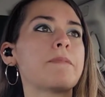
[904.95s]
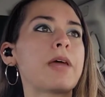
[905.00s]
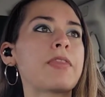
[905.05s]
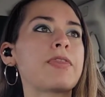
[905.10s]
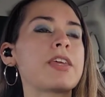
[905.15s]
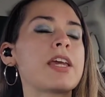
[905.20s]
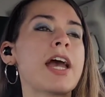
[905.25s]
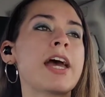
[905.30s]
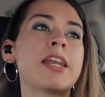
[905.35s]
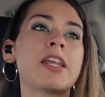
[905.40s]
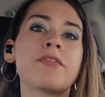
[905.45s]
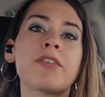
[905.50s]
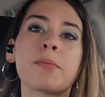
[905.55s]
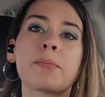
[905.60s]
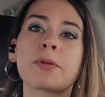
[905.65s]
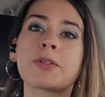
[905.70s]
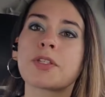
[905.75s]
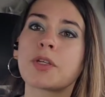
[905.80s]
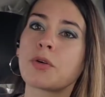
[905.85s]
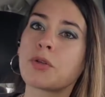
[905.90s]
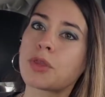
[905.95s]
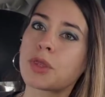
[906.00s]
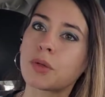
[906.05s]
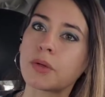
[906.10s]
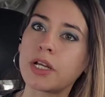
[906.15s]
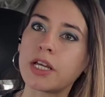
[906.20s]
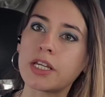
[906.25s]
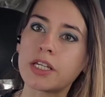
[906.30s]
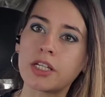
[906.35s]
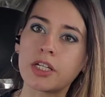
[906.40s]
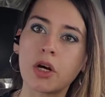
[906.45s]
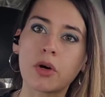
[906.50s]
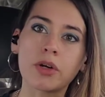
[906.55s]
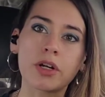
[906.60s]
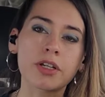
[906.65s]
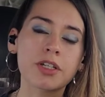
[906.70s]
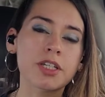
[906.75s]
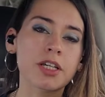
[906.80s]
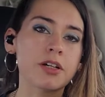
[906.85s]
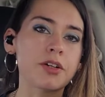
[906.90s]
At the end of episode 3,
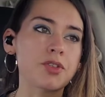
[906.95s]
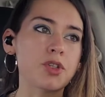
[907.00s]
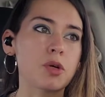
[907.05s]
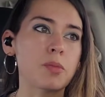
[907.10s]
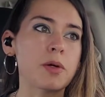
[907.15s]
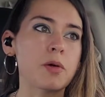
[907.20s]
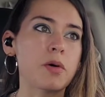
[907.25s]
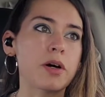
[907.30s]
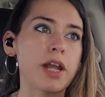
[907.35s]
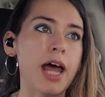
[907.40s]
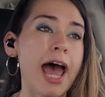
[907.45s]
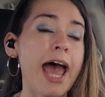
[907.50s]
Yoda tells Obi-Wan,